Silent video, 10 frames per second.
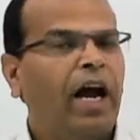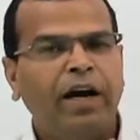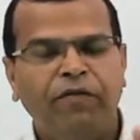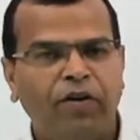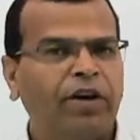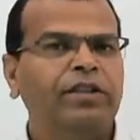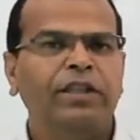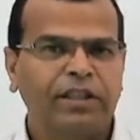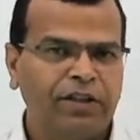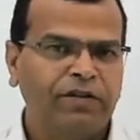and for
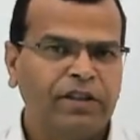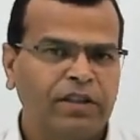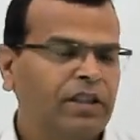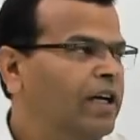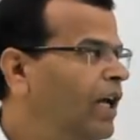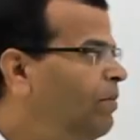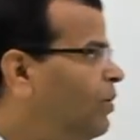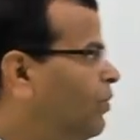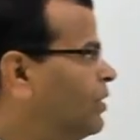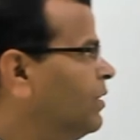engineering services there can
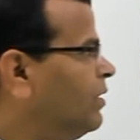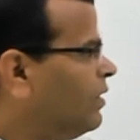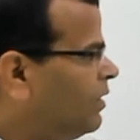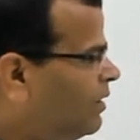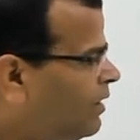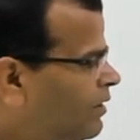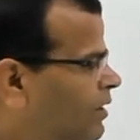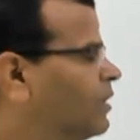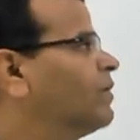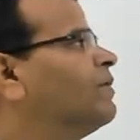be question in
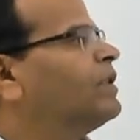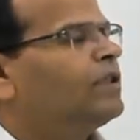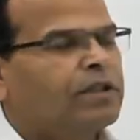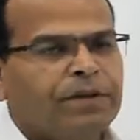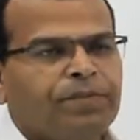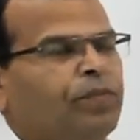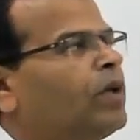engineering services